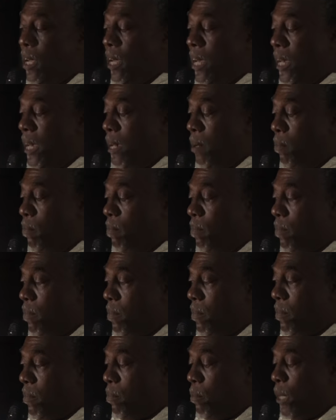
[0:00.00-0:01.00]
Um,
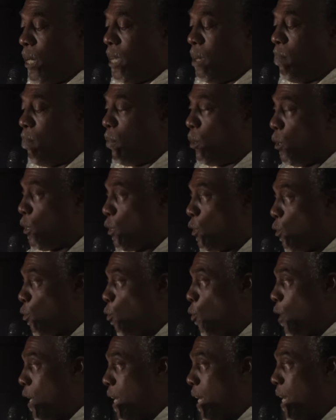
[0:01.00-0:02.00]
but I'm not
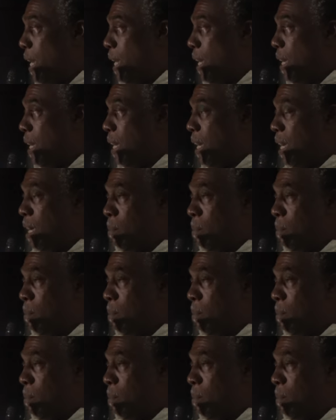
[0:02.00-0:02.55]
talking